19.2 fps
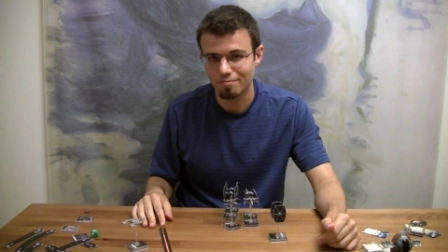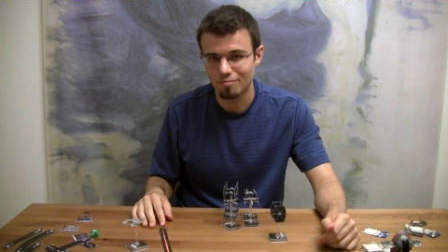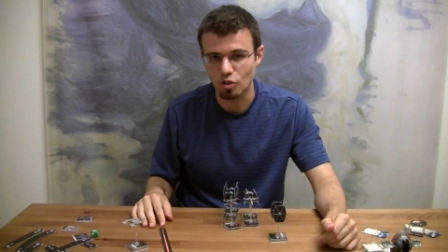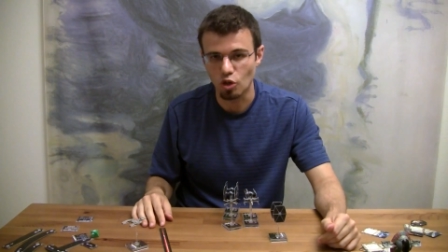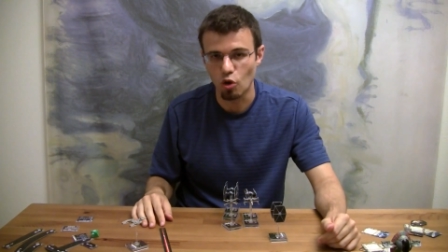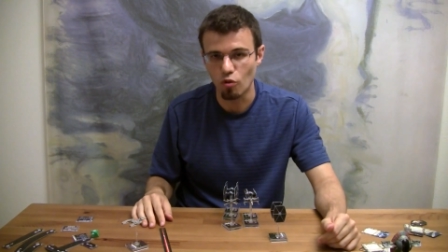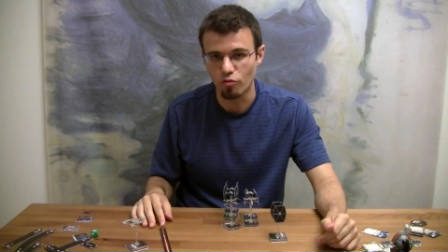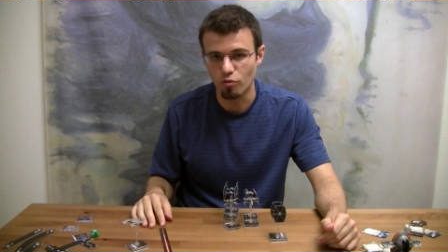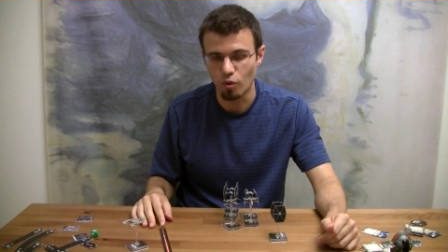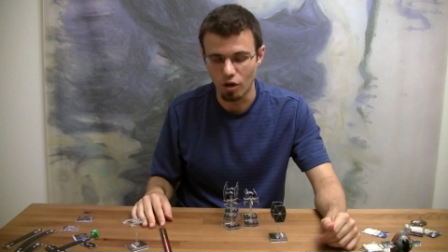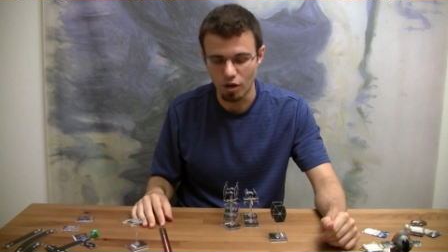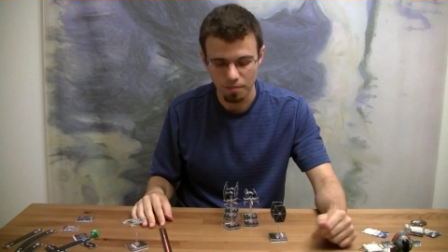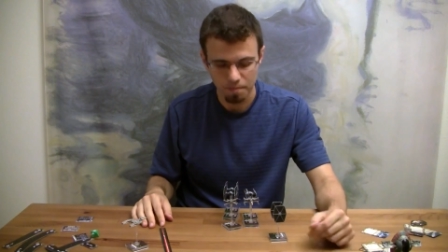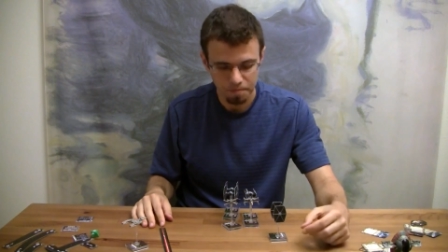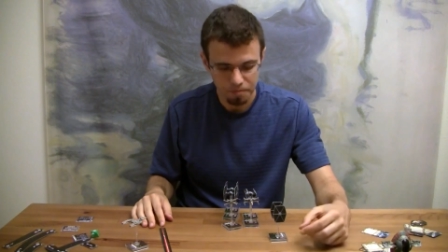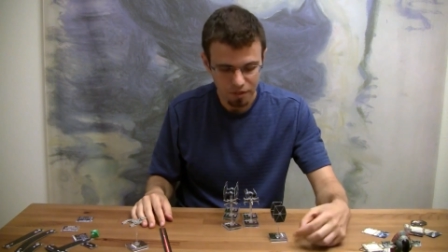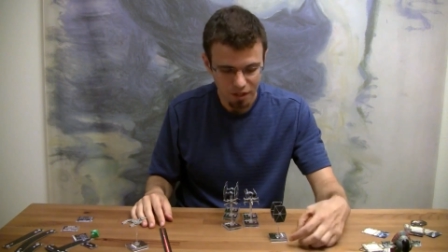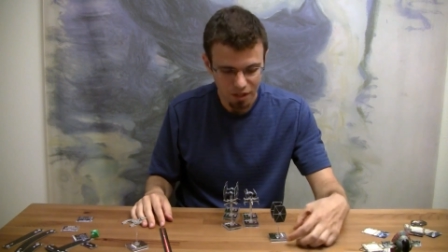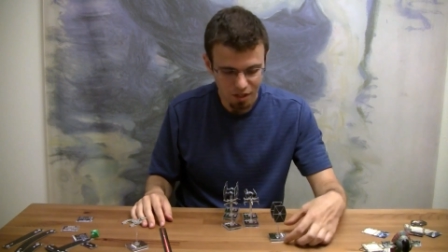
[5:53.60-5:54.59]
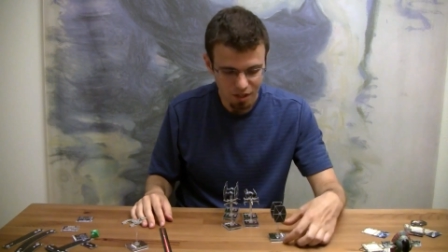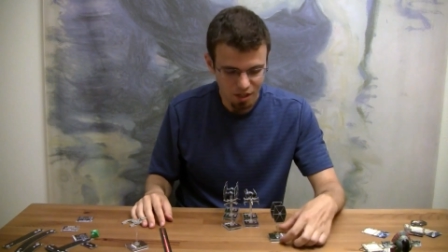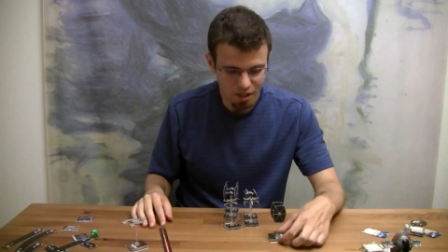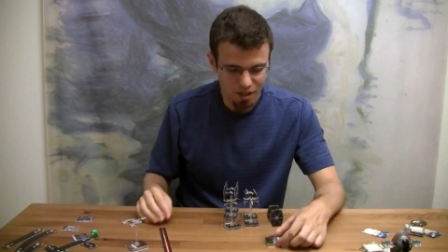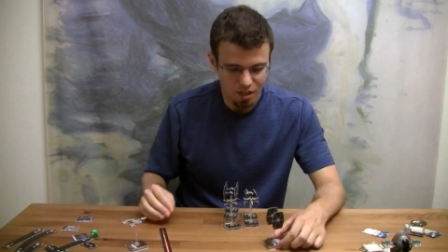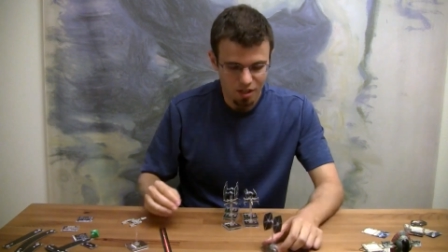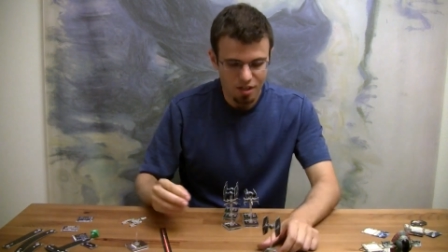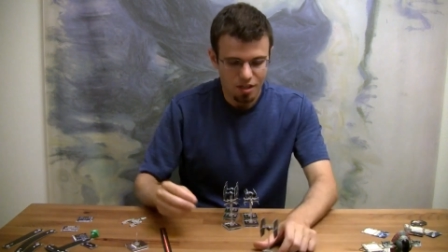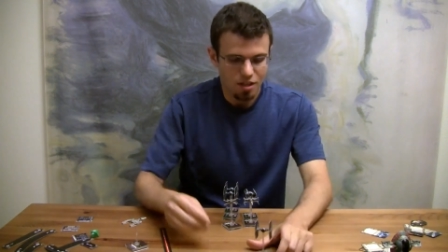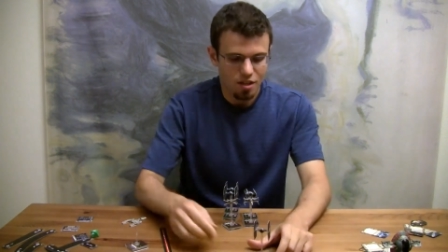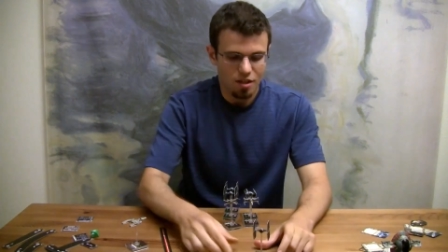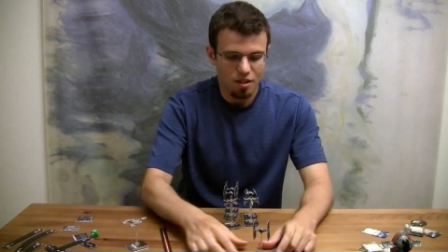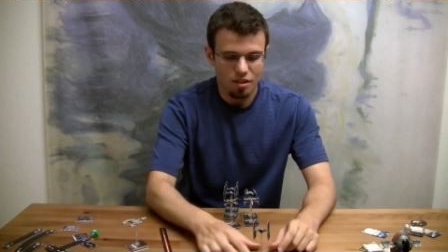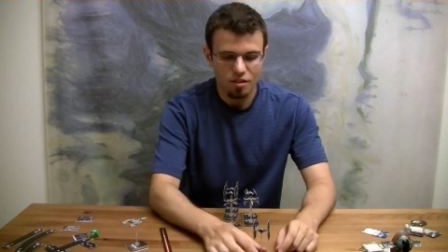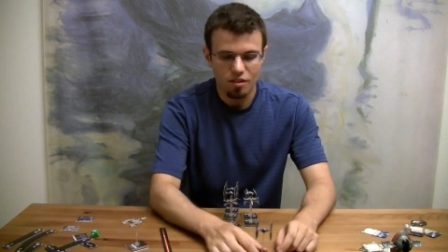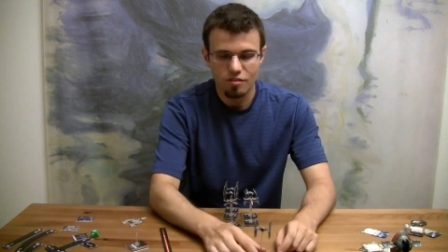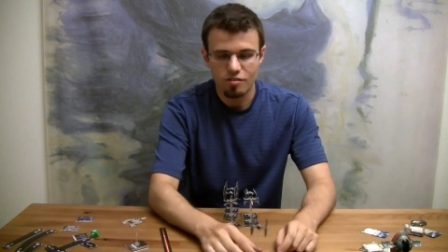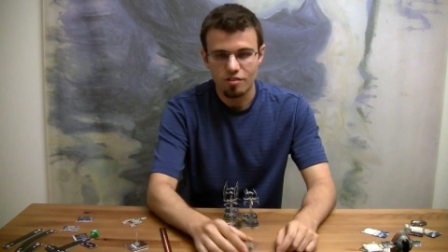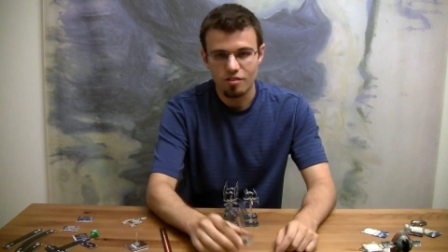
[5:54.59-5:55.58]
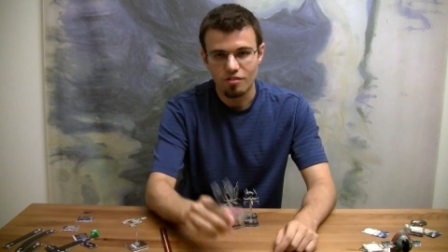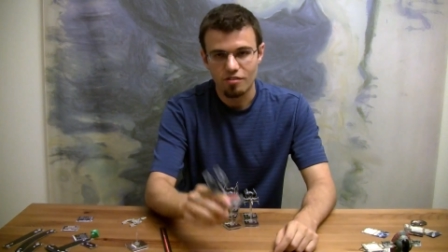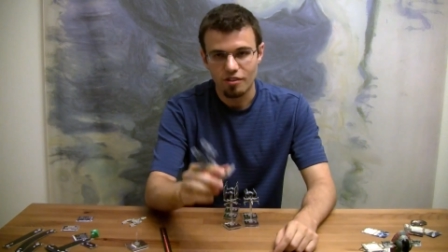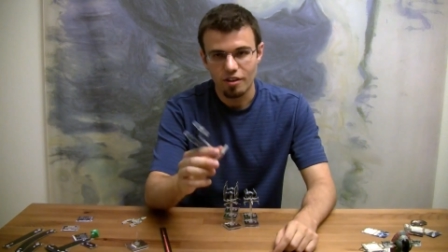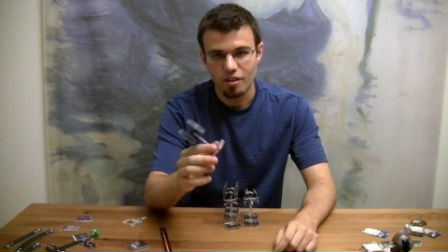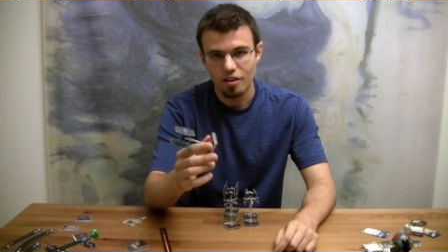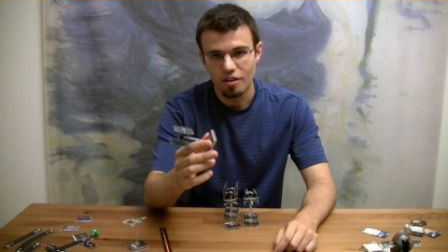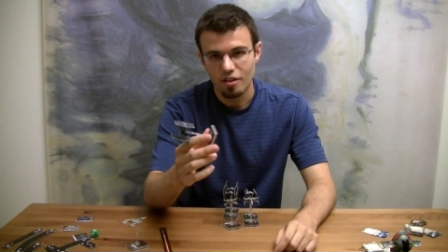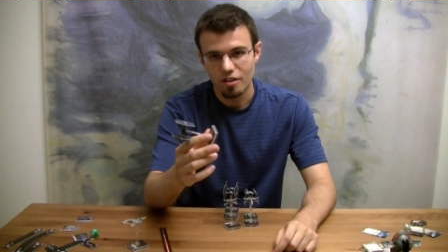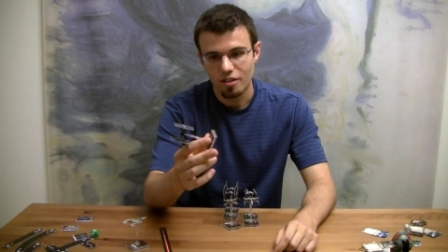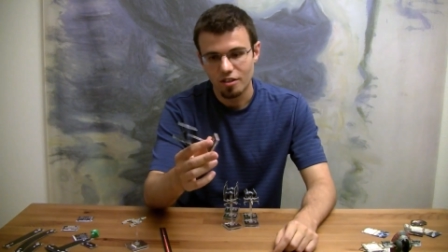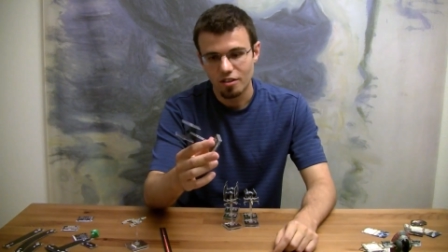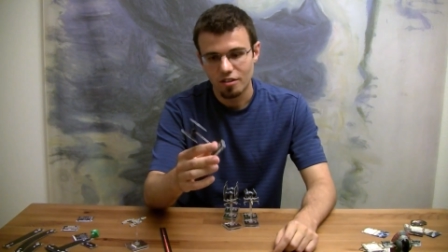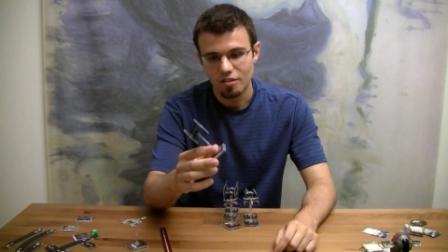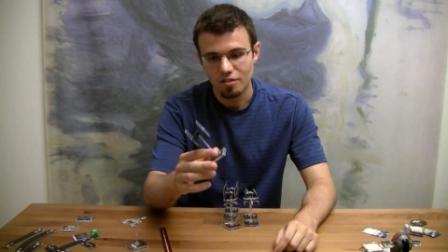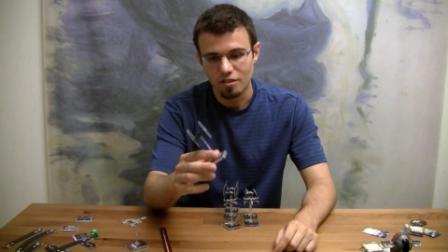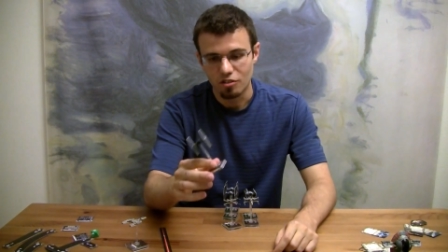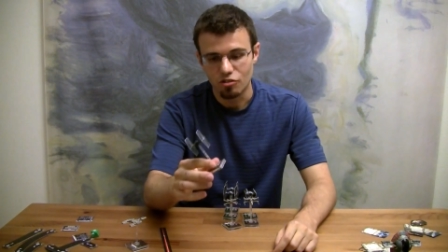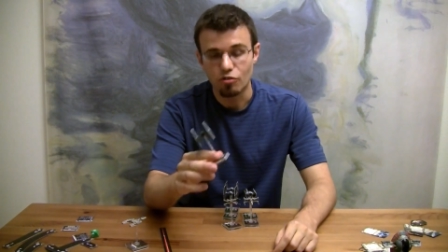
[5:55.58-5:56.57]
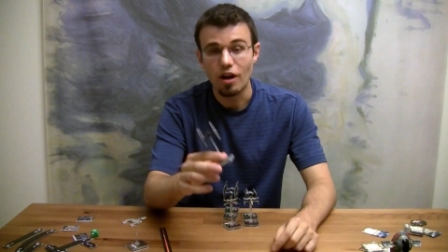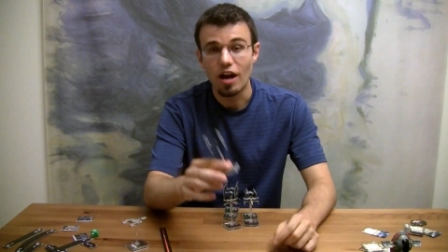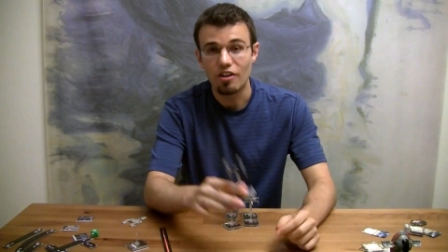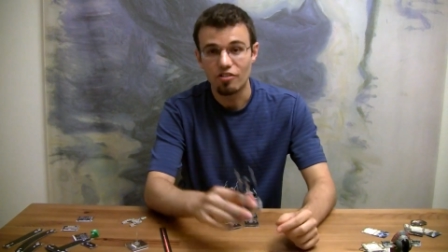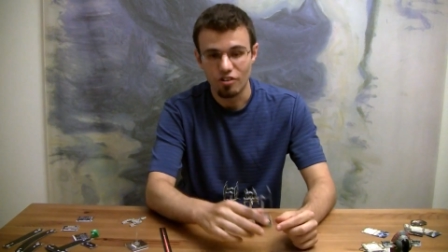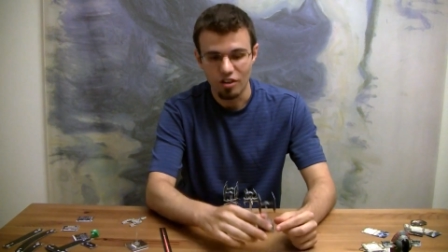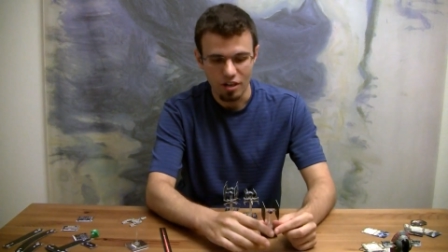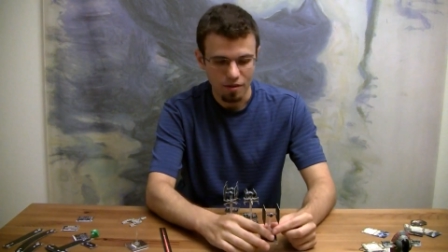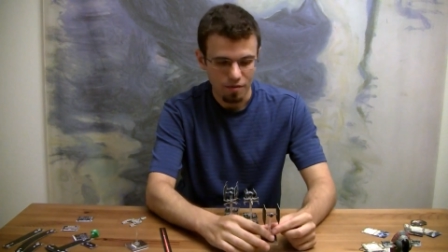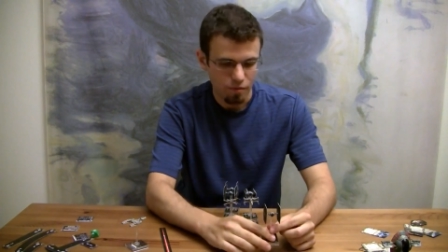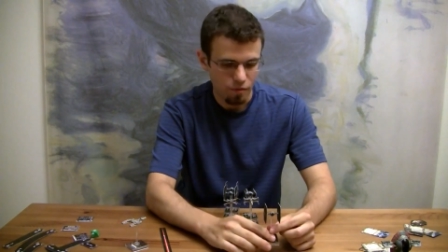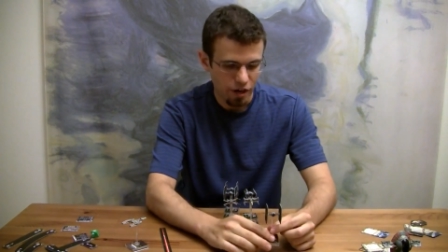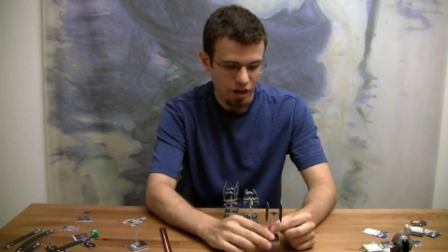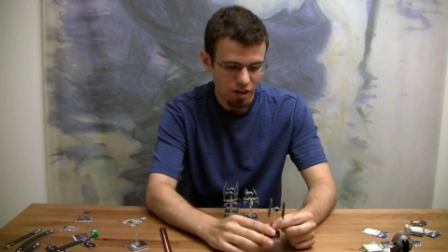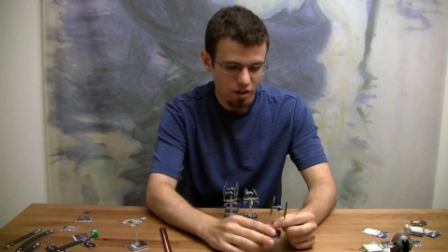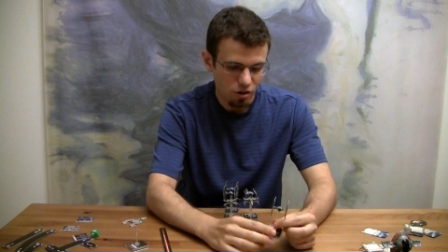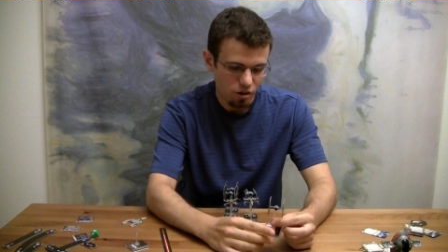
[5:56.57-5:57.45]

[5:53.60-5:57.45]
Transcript: go for it. This is a tragedy, right?